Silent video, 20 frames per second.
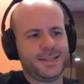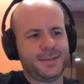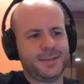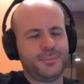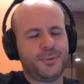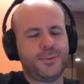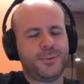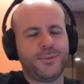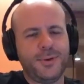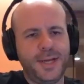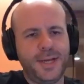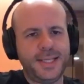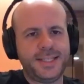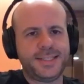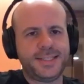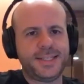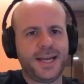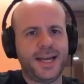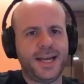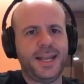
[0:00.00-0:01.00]

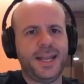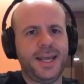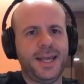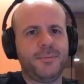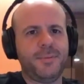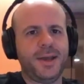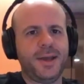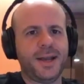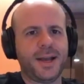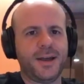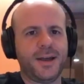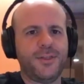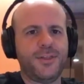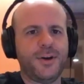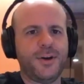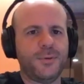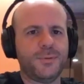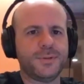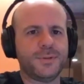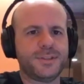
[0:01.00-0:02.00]
priest dynamic I
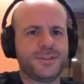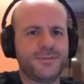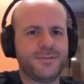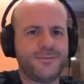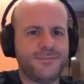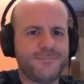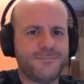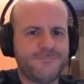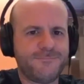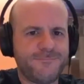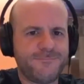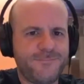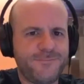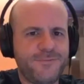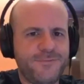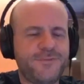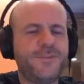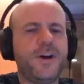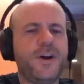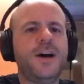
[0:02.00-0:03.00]
thought was
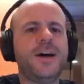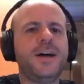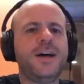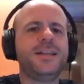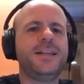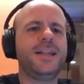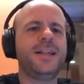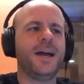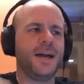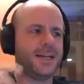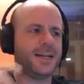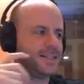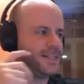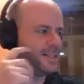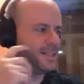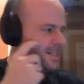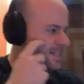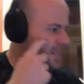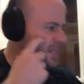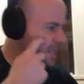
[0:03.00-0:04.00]
fun. Right. I
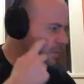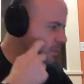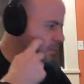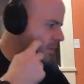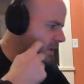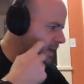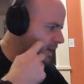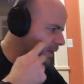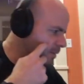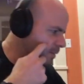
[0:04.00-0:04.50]
see where he